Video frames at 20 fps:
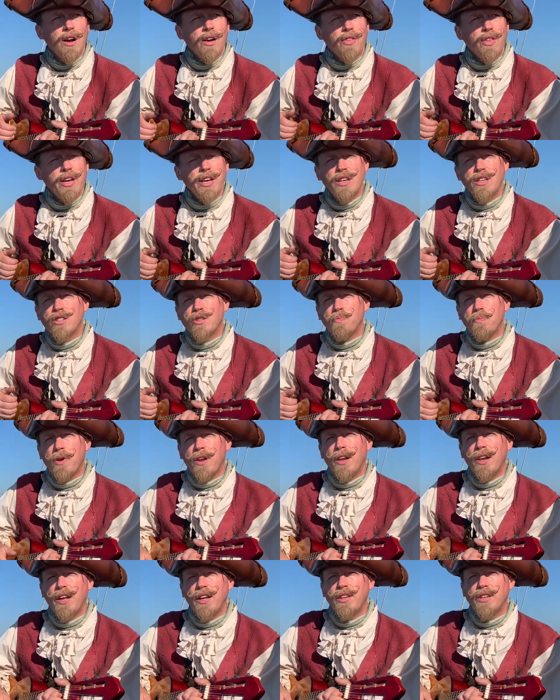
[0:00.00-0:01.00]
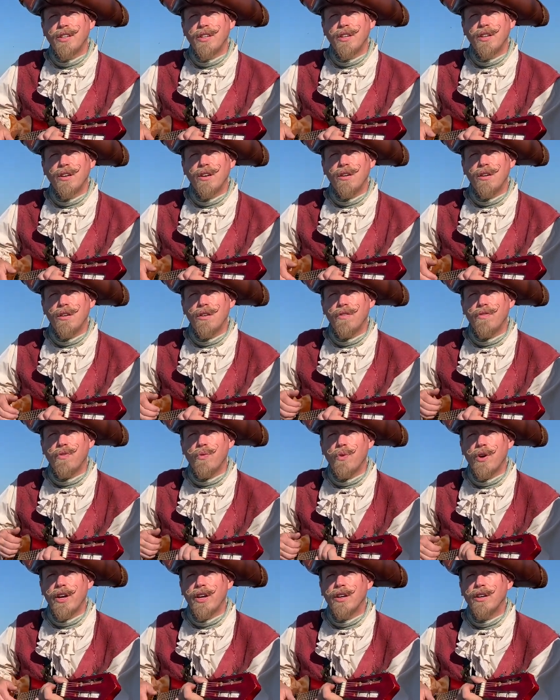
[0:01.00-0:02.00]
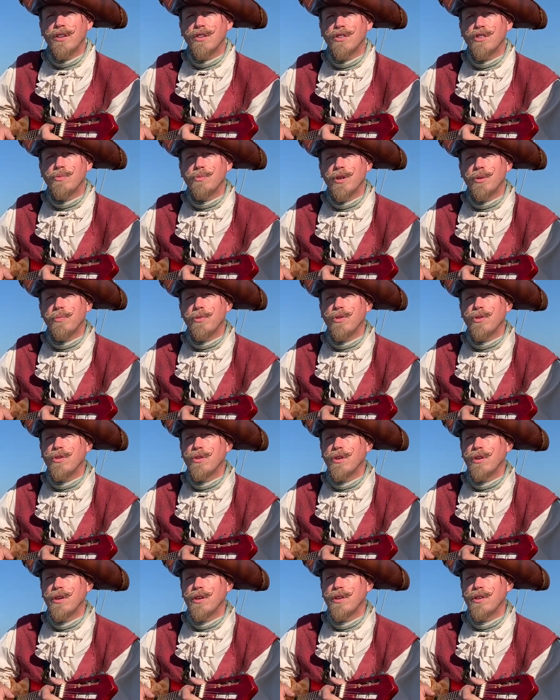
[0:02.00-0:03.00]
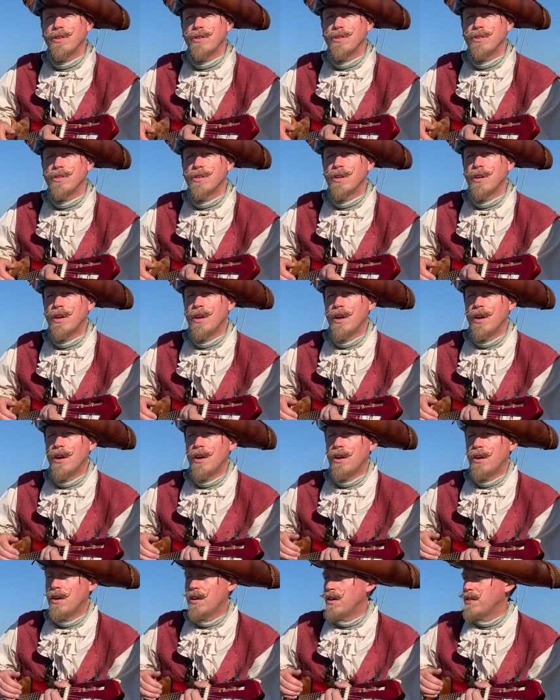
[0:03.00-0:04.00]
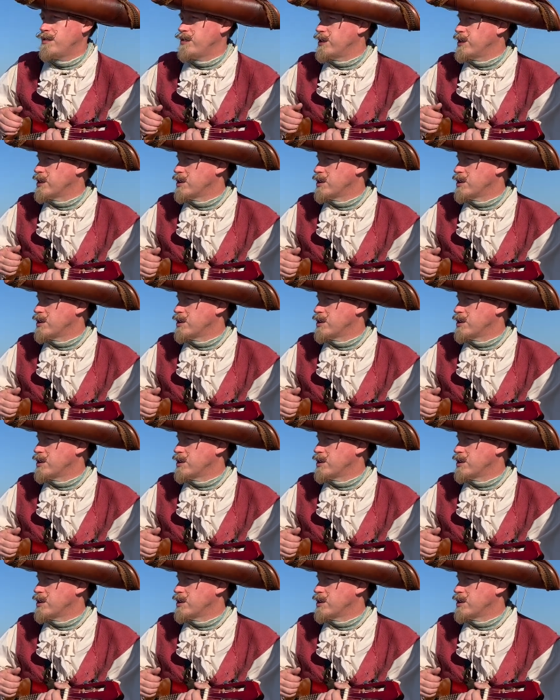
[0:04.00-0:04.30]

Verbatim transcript: There's plenty of whales, my boys, off the